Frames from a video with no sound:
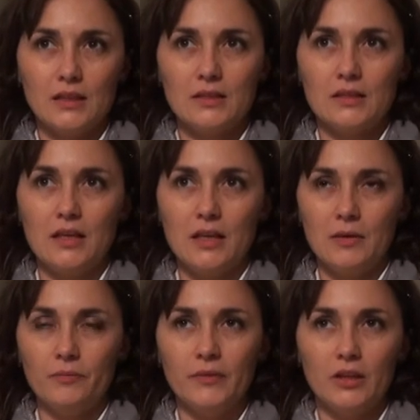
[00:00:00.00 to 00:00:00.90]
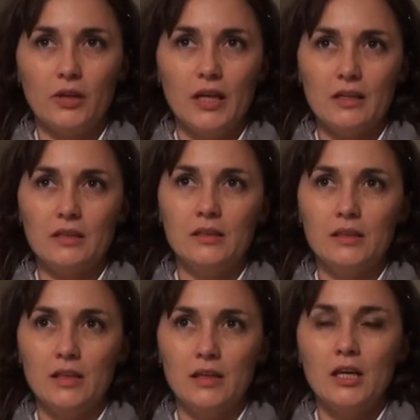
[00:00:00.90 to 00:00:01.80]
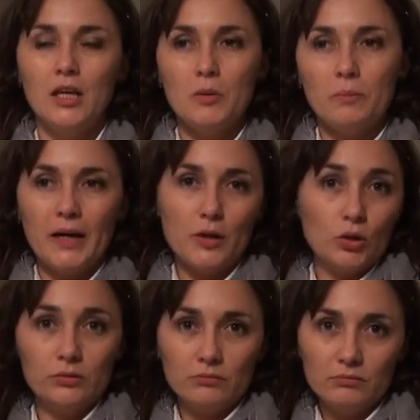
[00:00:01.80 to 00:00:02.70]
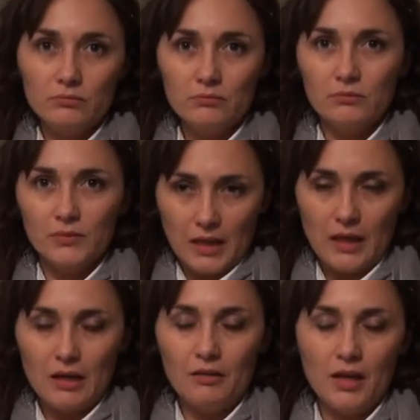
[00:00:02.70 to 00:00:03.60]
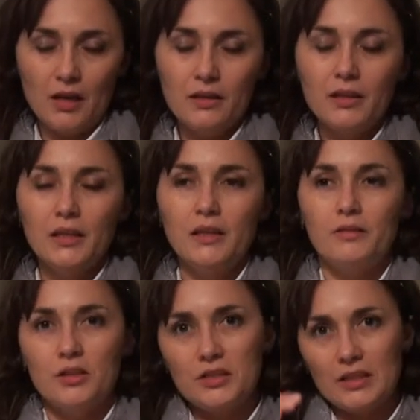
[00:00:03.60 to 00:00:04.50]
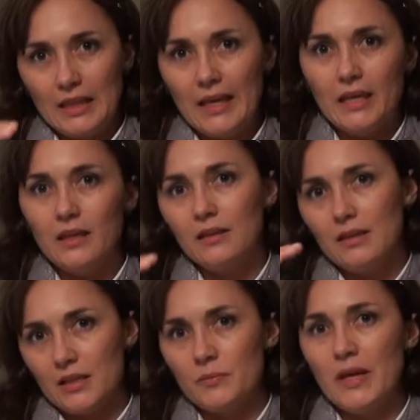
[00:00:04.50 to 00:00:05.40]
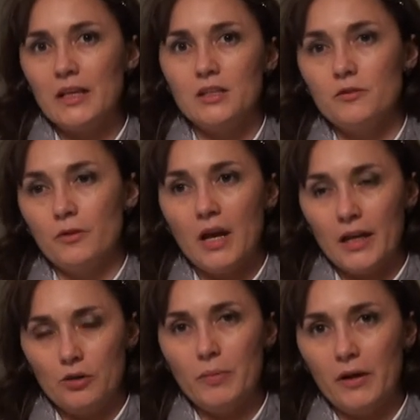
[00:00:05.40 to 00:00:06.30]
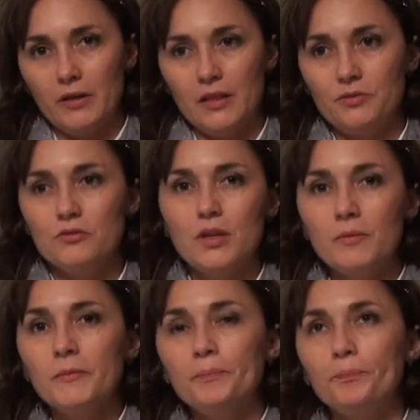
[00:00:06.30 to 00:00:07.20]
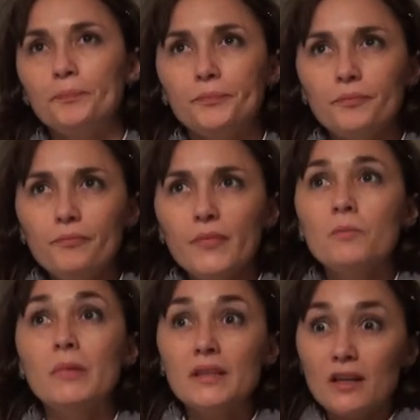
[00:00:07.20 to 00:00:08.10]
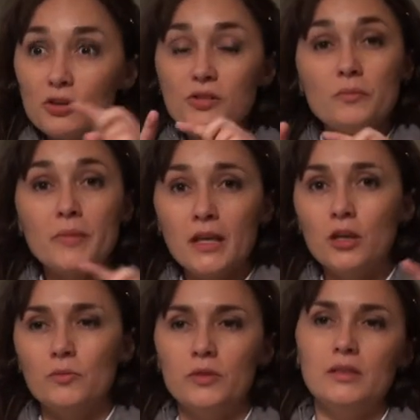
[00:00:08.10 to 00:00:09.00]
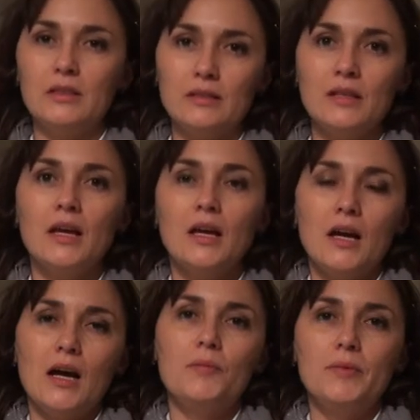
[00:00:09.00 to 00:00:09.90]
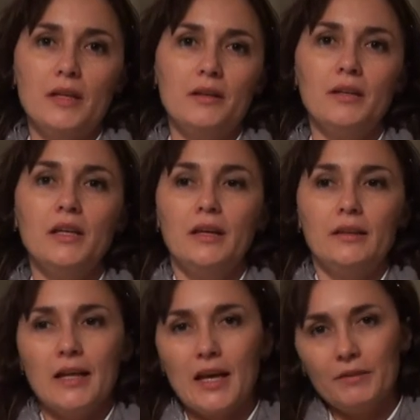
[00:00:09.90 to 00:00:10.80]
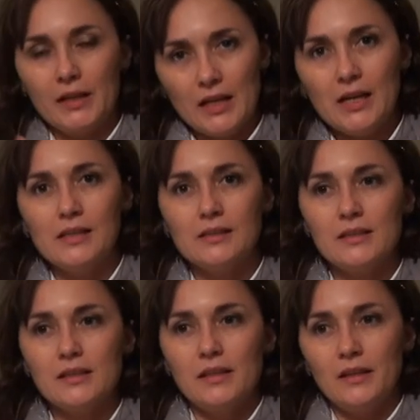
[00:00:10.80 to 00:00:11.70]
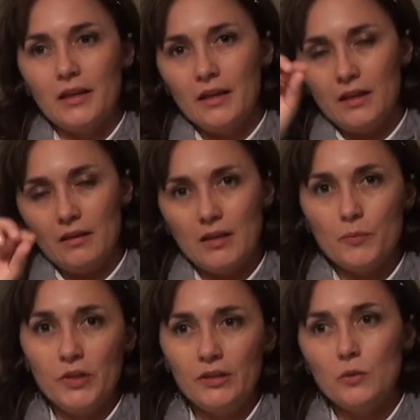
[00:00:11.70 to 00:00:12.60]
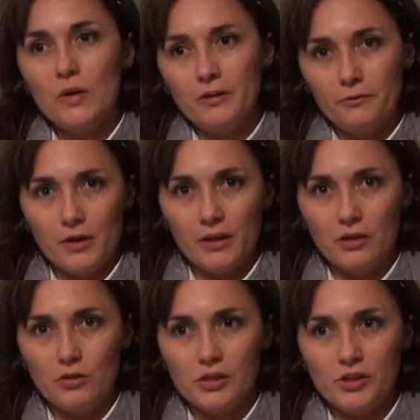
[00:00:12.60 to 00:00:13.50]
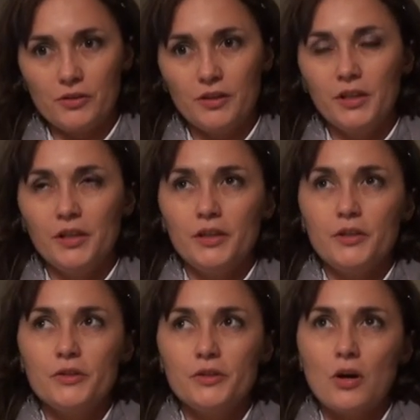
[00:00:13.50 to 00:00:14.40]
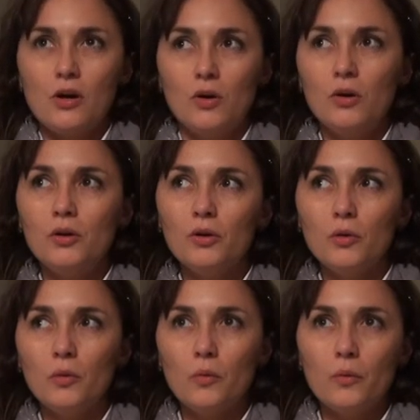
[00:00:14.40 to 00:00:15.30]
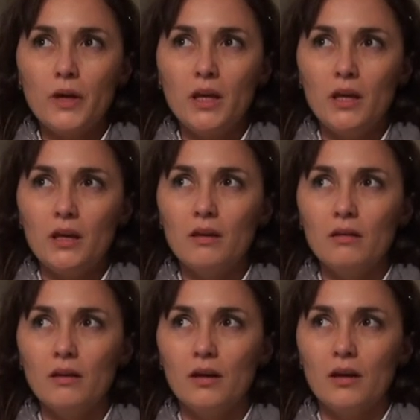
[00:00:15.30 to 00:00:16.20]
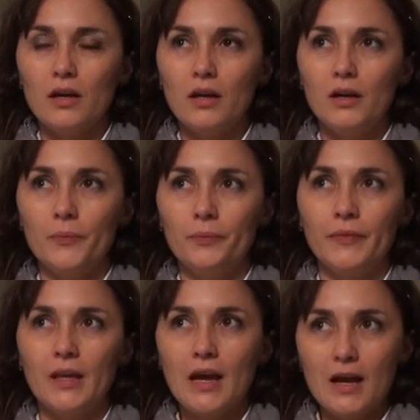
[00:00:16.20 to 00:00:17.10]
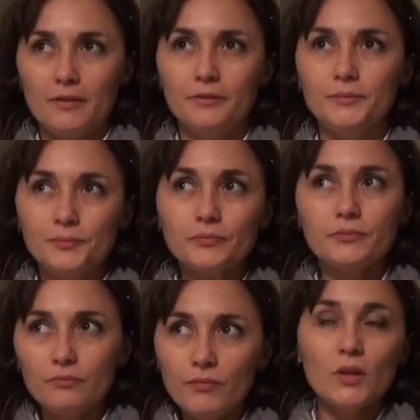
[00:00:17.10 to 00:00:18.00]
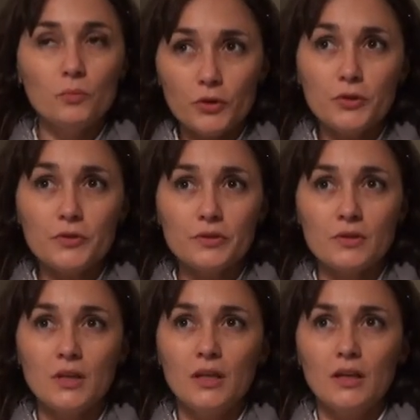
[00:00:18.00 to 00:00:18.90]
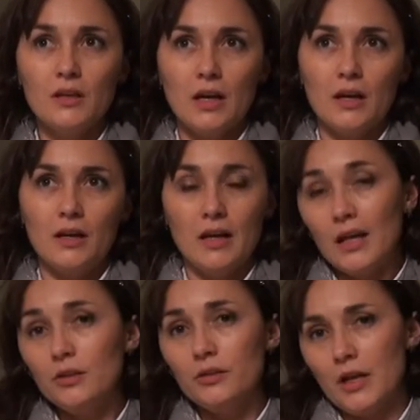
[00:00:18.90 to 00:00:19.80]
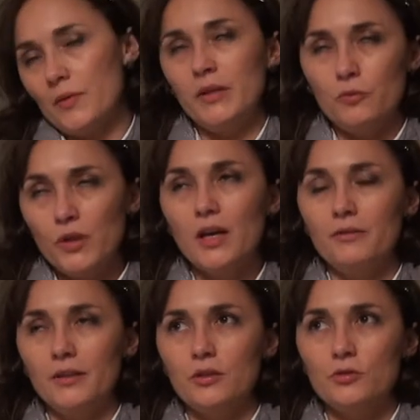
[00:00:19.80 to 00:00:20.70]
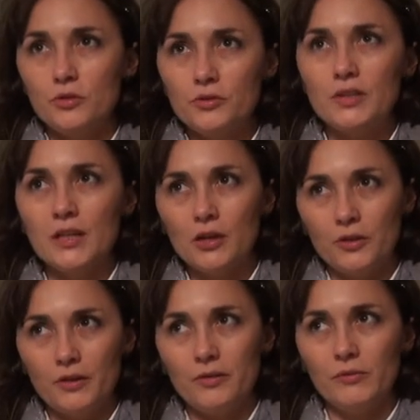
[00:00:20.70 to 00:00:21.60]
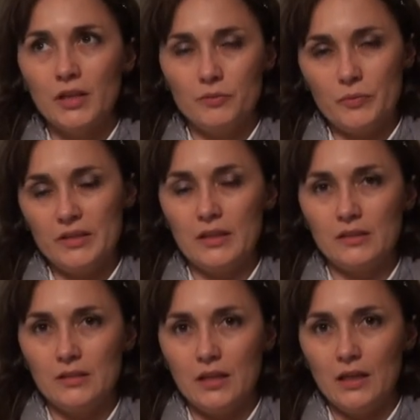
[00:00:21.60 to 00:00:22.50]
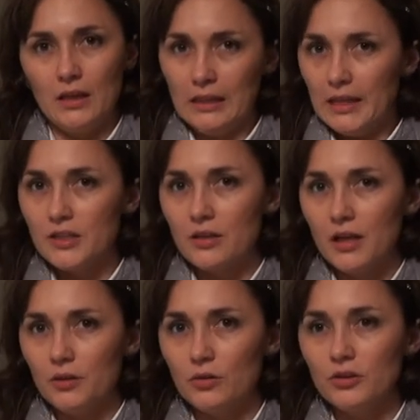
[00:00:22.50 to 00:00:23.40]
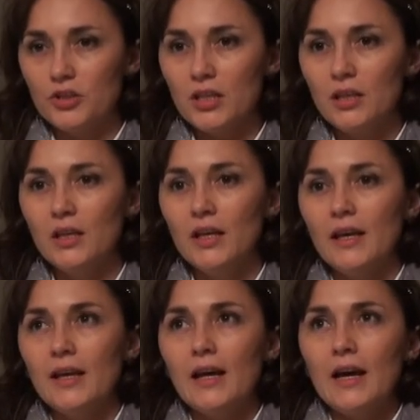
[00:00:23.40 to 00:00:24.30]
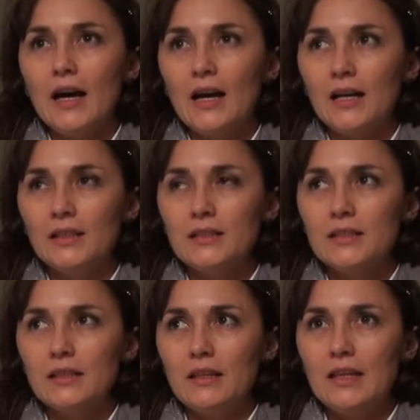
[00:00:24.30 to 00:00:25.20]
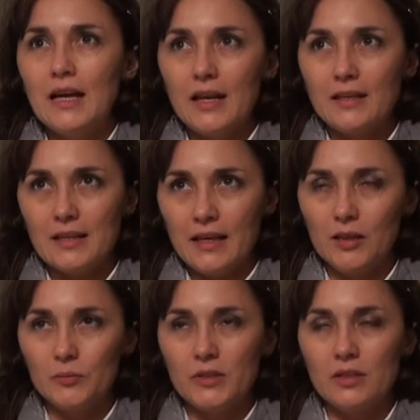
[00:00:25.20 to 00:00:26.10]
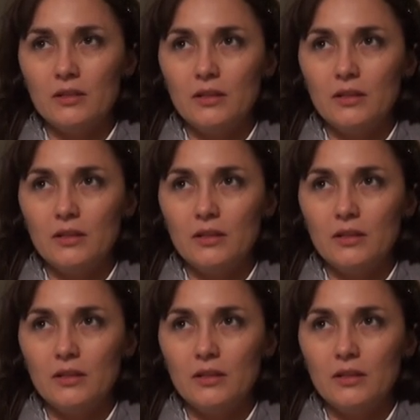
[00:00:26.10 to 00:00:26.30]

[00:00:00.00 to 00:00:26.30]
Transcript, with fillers: that's uh, located in the Paron area. There's a lake that's managed for hydropower downstream, but there are also many communities up there that have canals uh, that bring the water for agriculture. So we um, have produced an algorithm, I mean, we have introduced an algorithm that represents the glacier hydrology, and that has helped